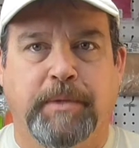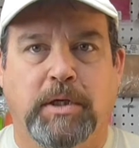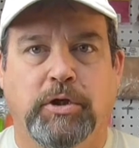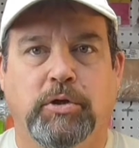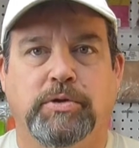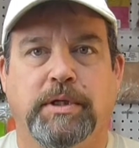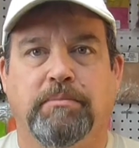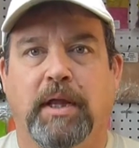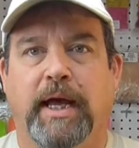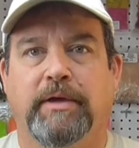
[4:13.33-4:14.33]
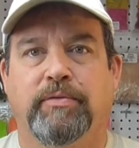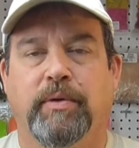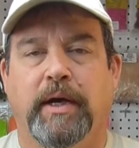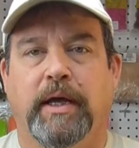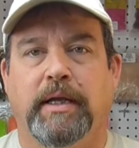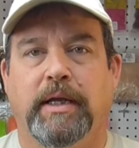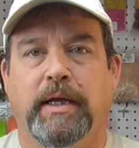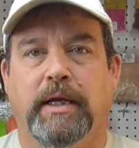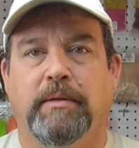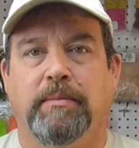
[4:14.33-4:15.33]
using black thread
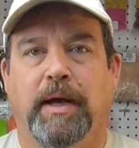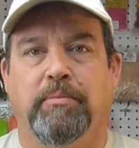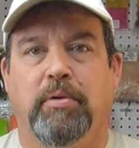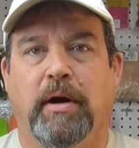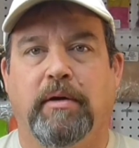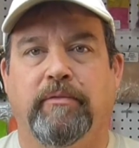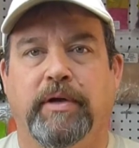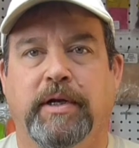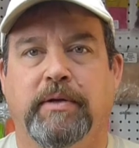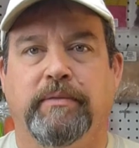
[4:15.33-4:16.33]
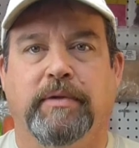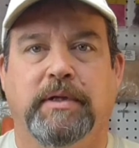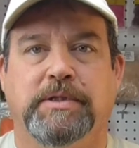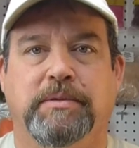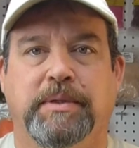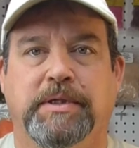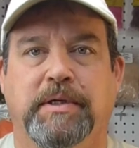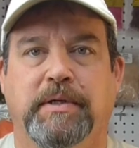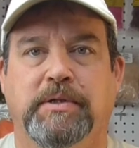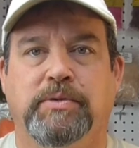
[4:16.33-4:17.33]
in my prior video and the list of
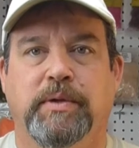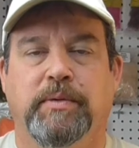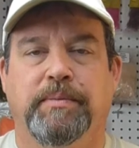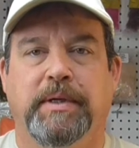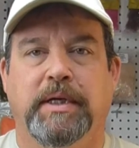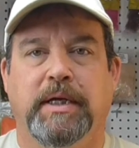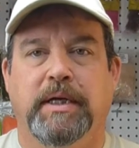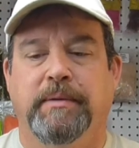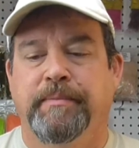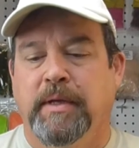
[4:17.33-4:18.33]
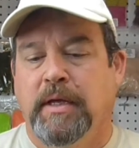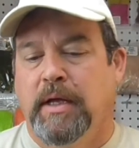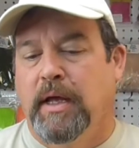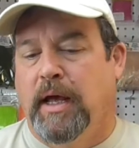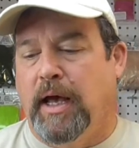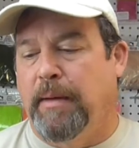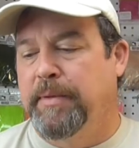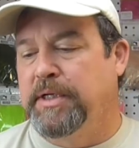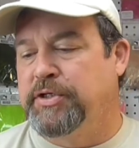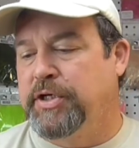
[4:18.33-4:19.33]
materials we would be needing. I'm
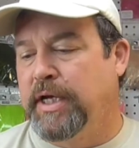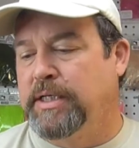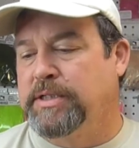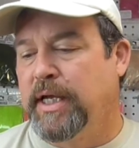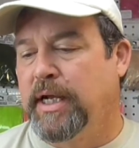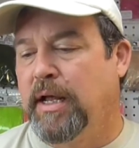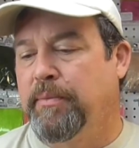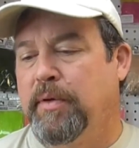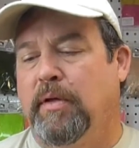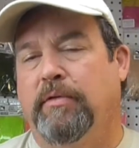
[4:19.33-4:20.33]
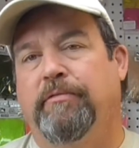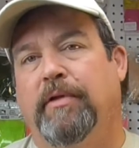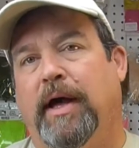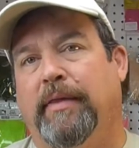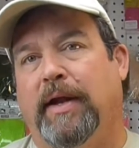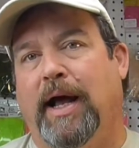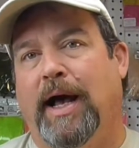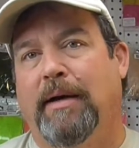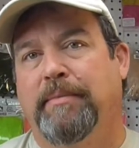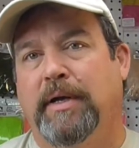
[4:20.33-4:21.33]
going to change that up on the fly that
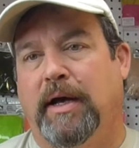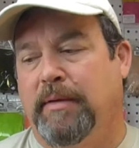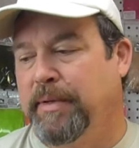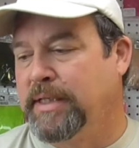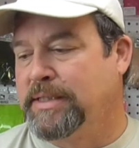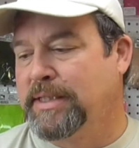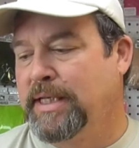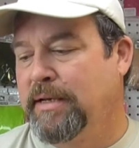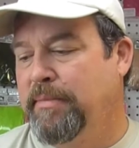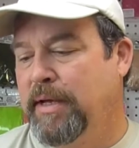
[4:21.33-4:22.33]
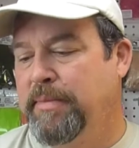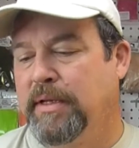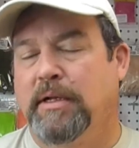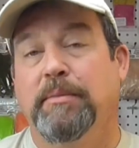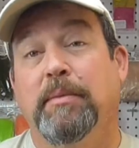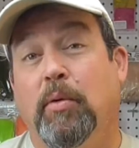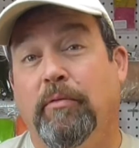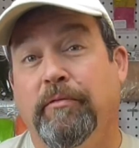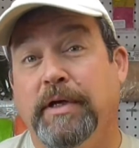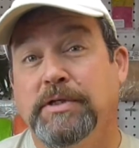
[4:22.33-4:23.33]
I'm tying because I think it might be a little bit more
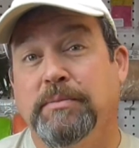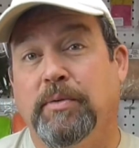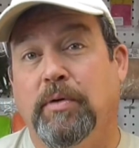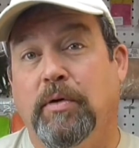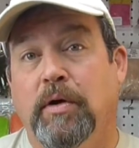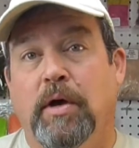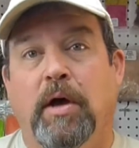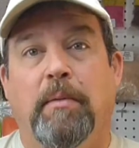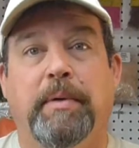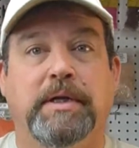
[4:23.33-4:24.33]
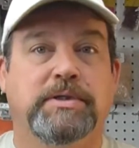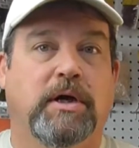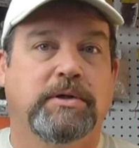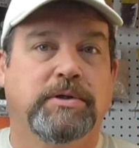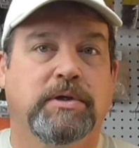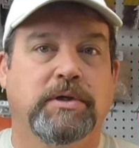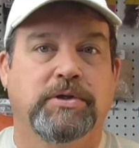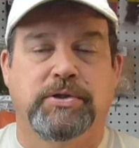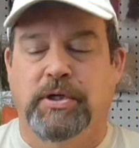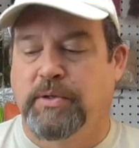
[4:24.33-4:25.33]
visible, but it's also going to
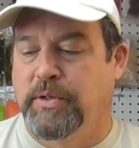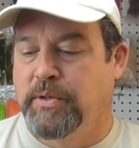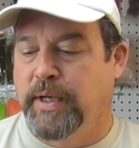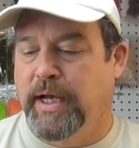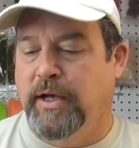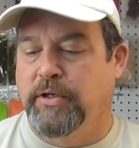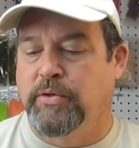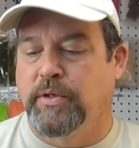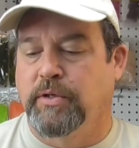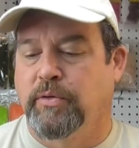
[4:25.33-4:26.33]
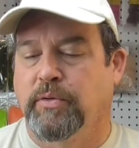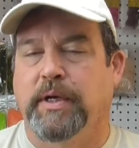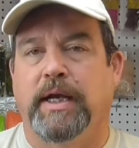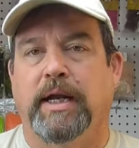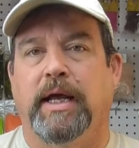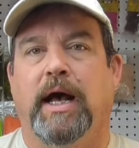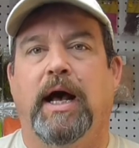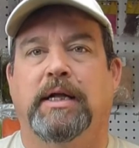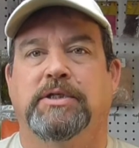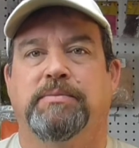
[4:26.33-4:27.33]
show you how you can create a
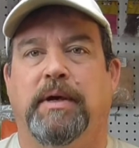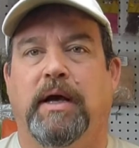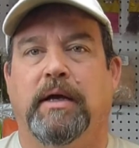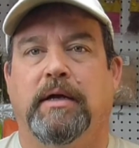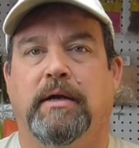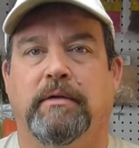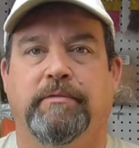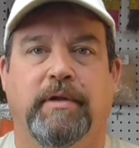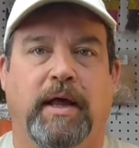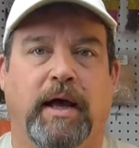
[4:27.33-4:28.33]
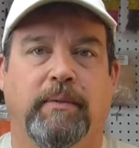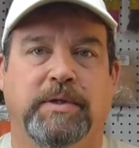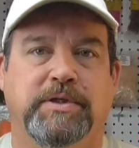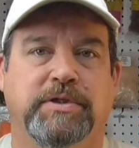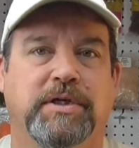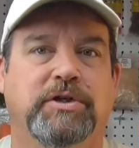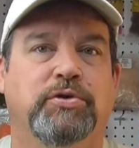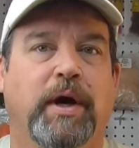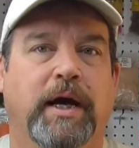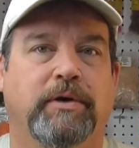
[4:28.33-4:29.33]
hot spot on a fly, which is an
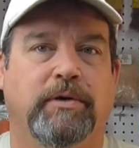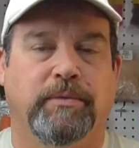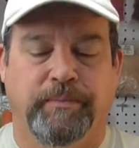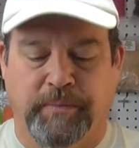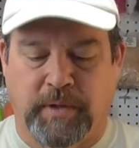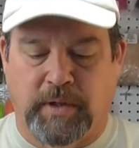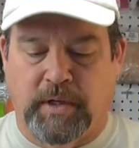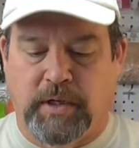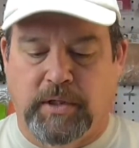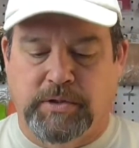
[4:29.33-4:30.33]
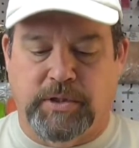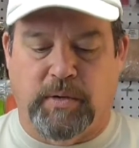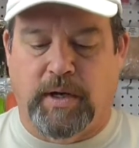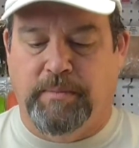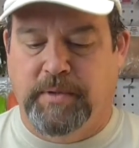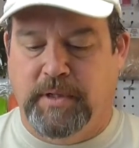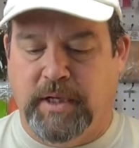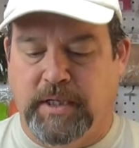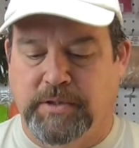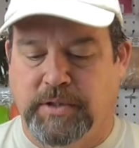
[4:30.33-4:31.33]
attractor. So I'm going to
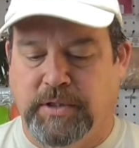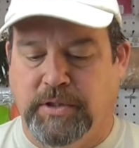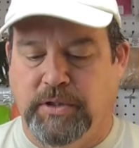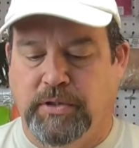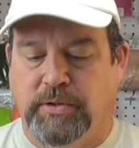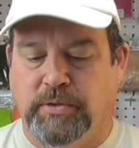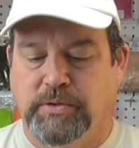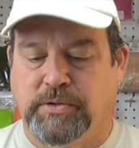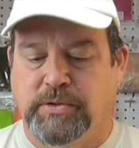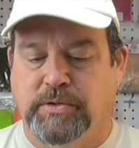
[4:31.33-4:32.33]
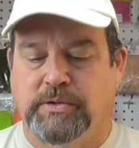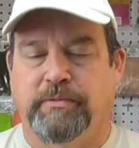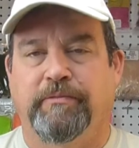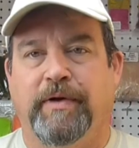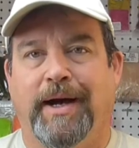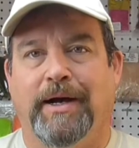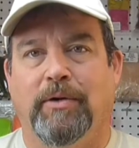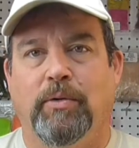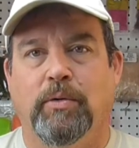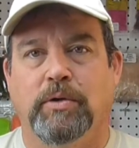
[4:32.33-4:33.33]
actually use some fire
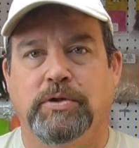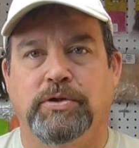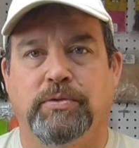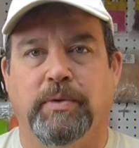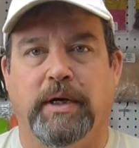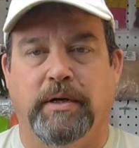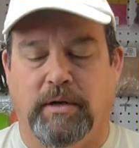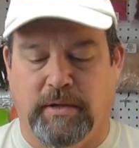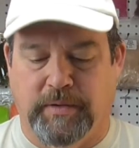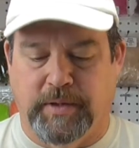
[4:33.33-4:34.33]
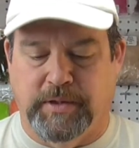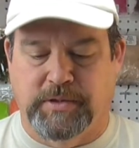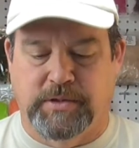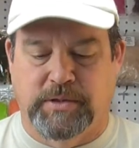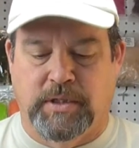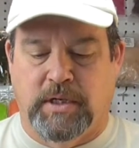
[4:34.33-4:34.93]
orange thread on this,